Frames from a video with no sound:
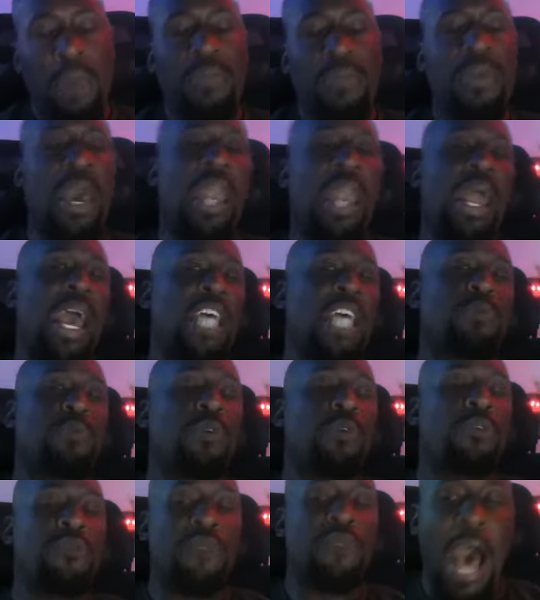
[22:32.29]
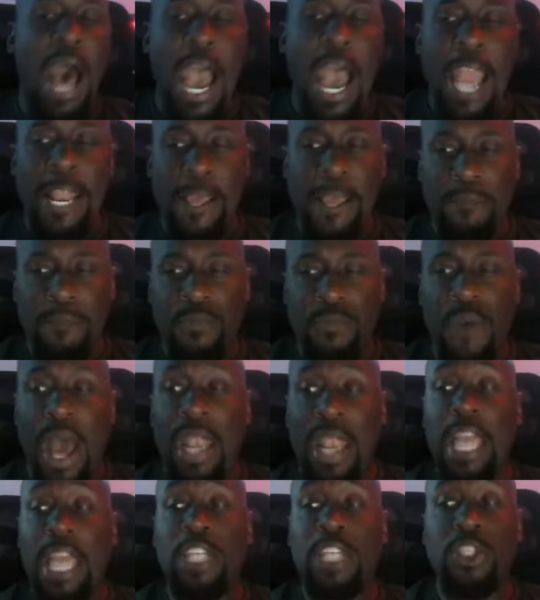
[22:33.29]
that has provided
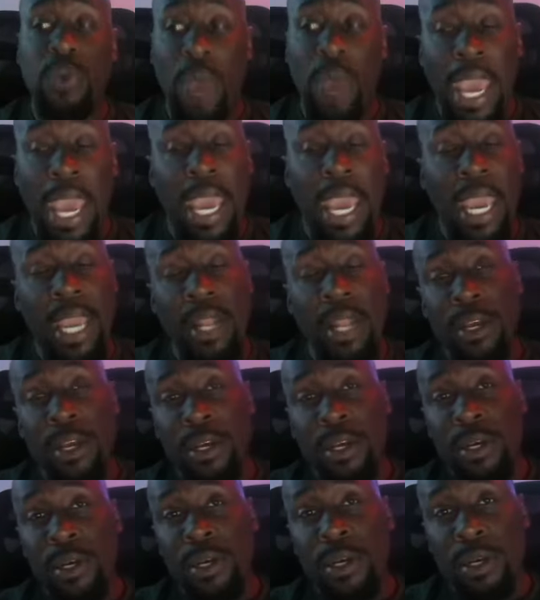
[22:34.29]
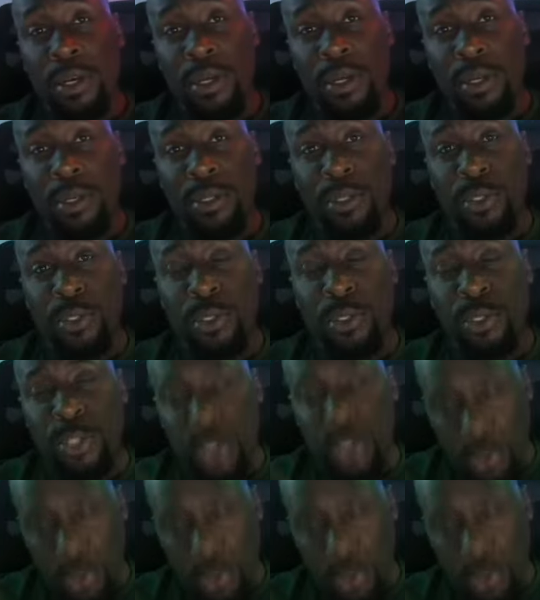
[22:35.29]
financial aid to